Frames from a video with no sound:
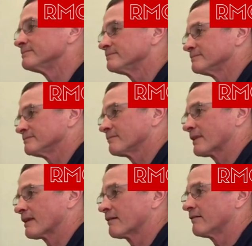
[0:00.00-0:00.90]

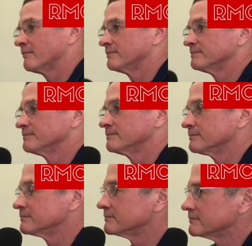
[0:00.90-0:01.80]

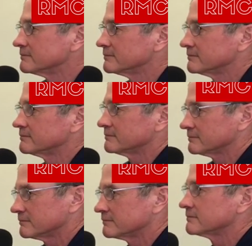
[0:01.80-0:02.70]

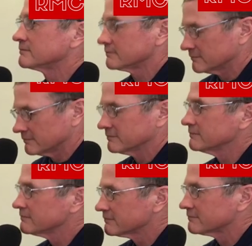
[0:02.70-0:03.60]

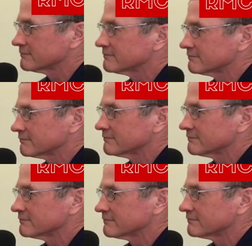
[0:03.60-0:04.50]

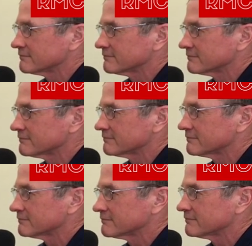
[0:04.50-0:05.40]

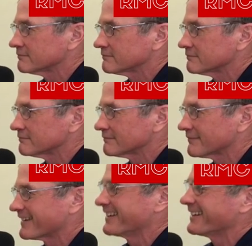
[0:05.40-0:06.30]
No words are spoken by the person on screen.